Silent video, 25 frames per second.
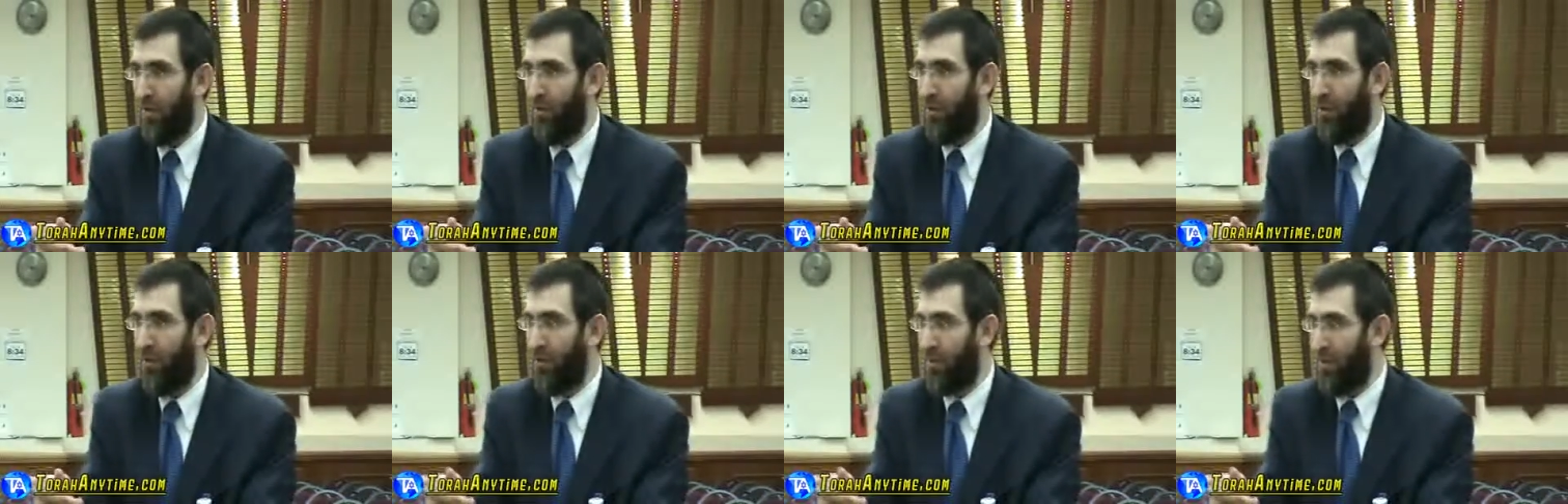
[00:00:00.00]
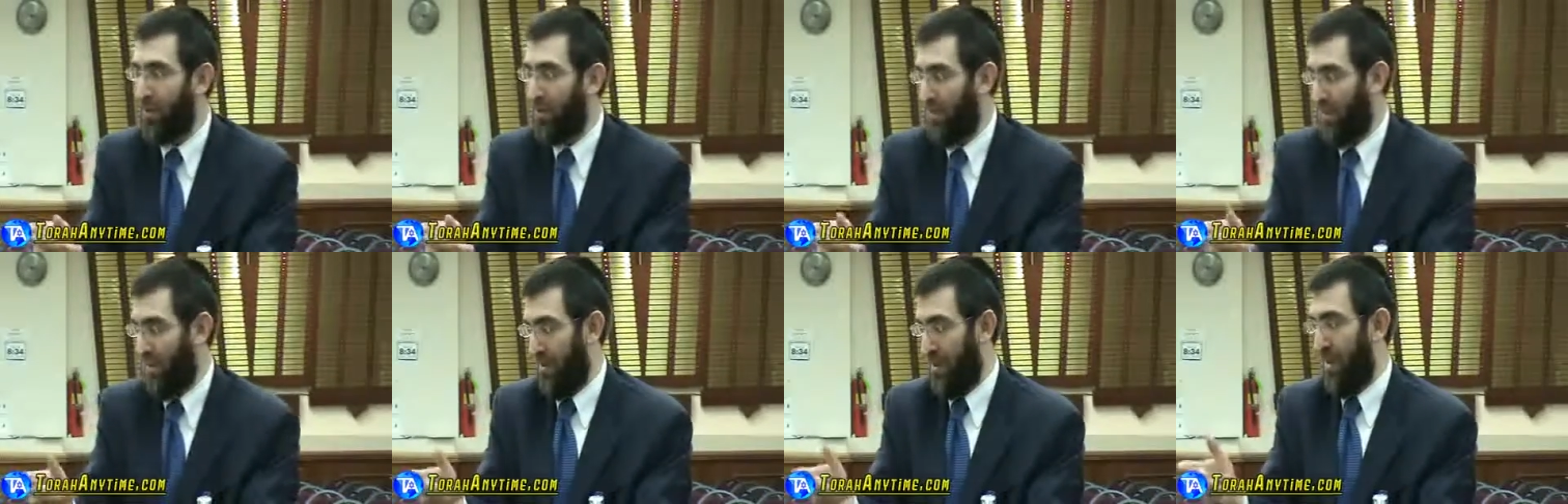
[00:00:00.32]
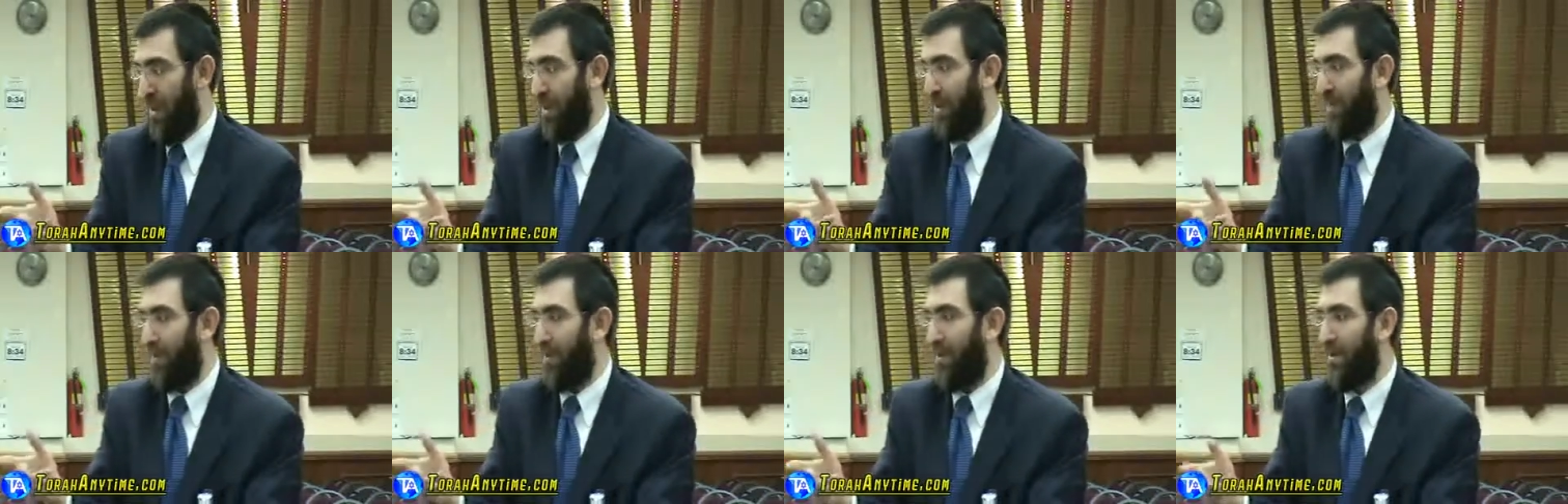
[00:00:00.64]
the other person
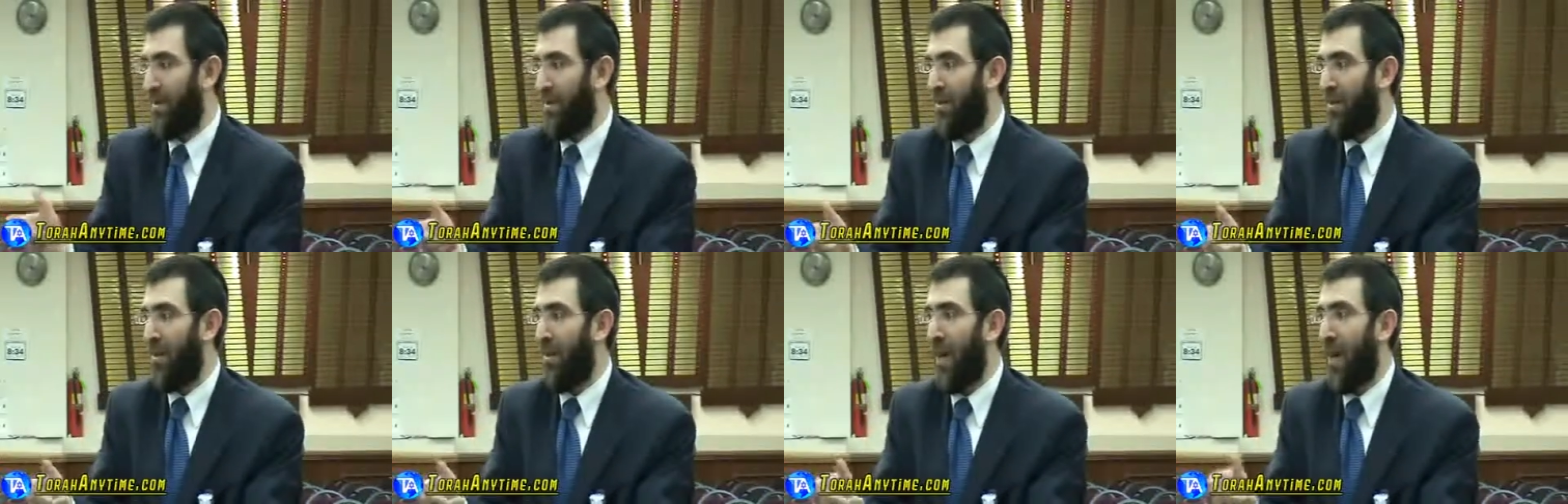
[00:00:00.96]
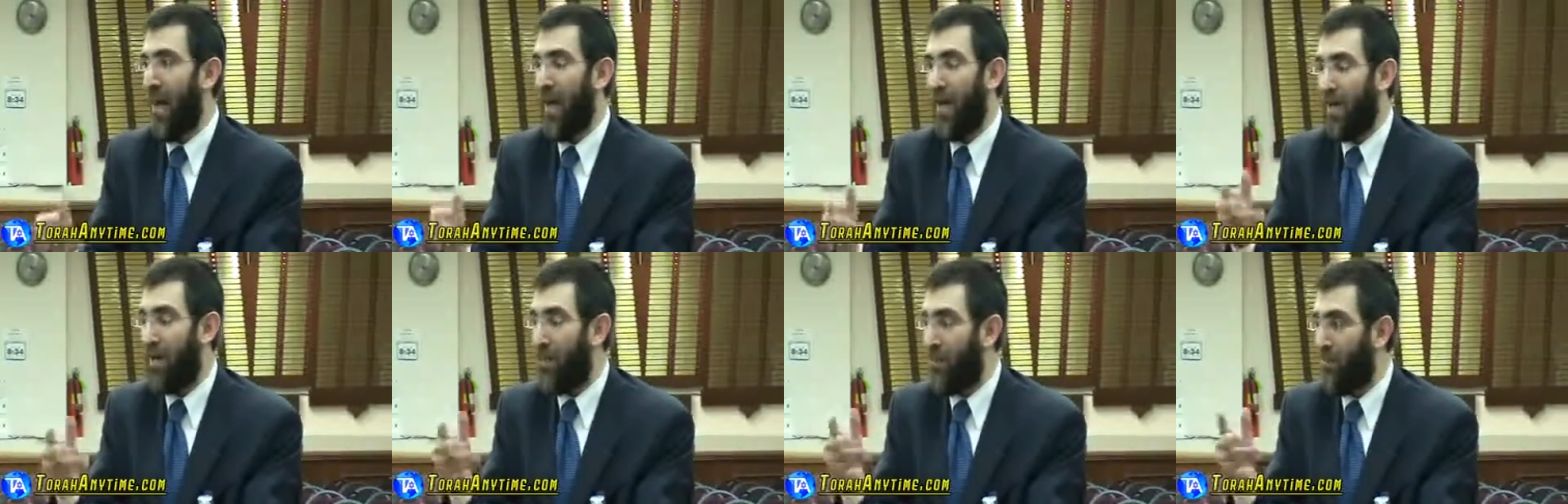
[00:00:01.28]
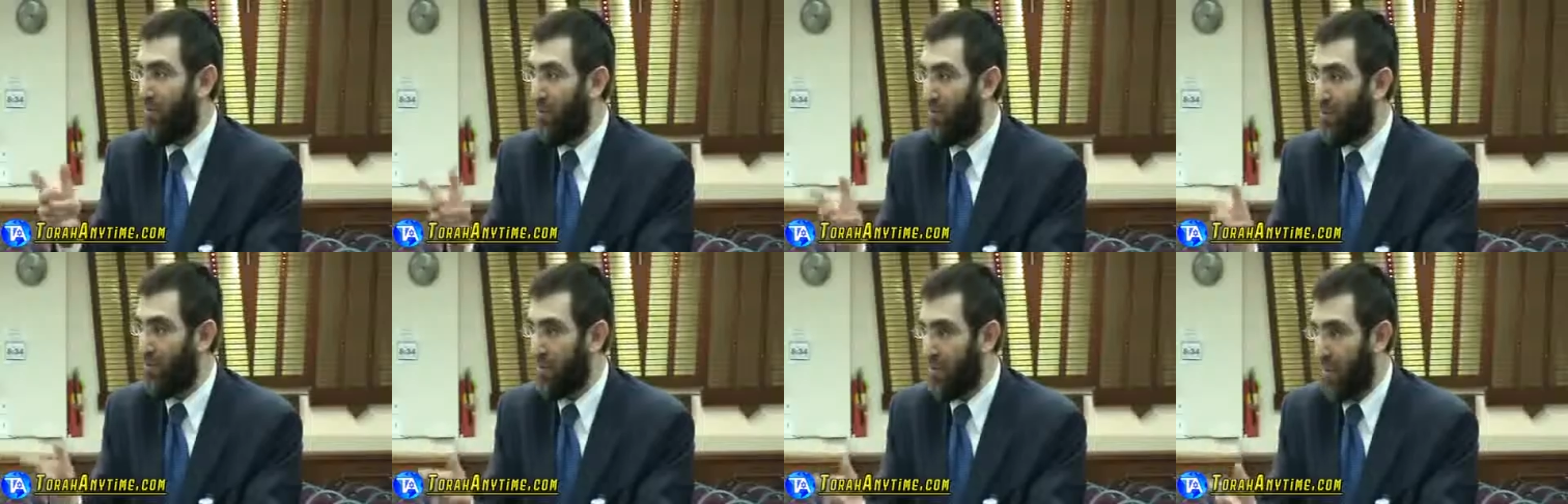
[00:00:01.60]
and say, I
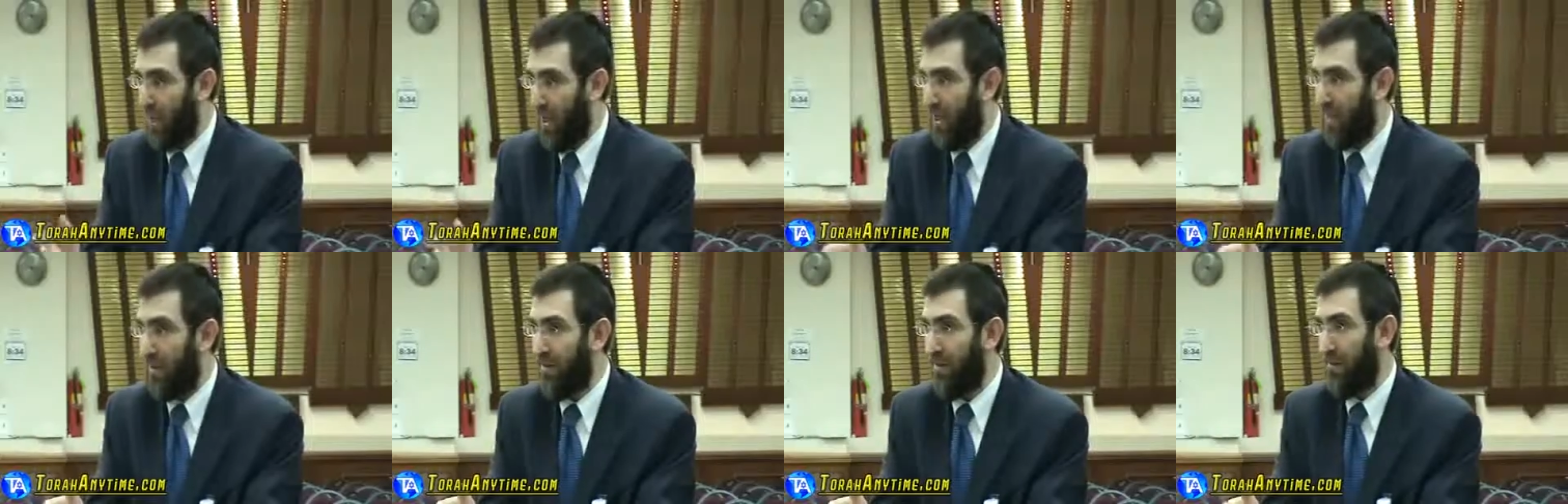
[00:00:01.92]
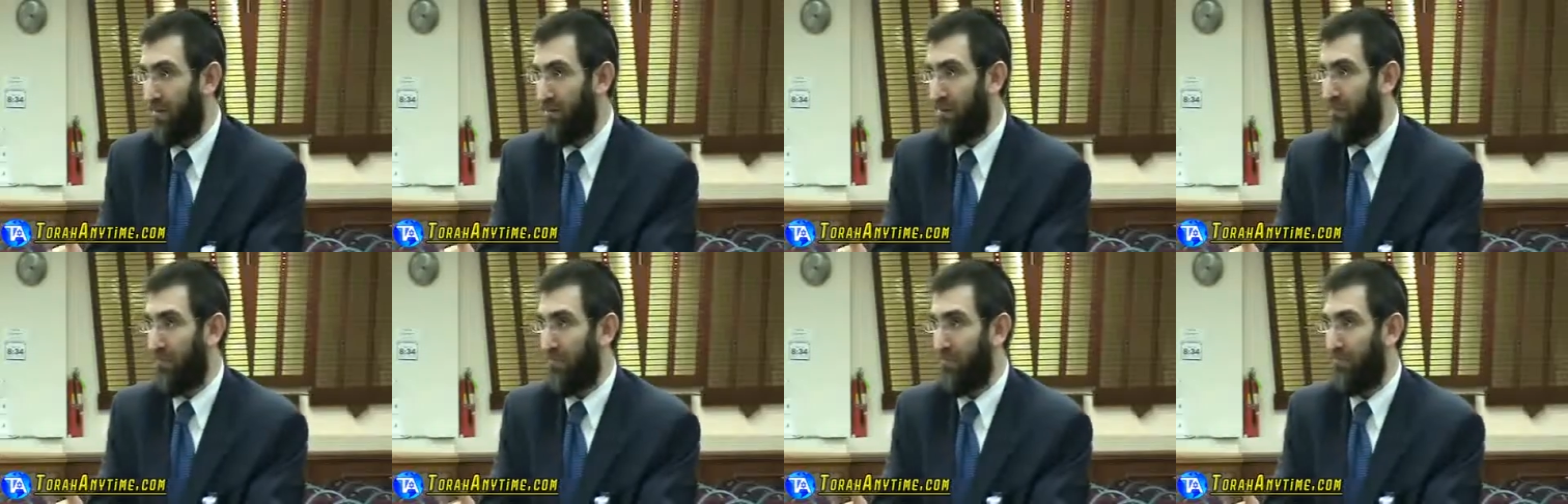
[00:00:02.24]
hear what you said.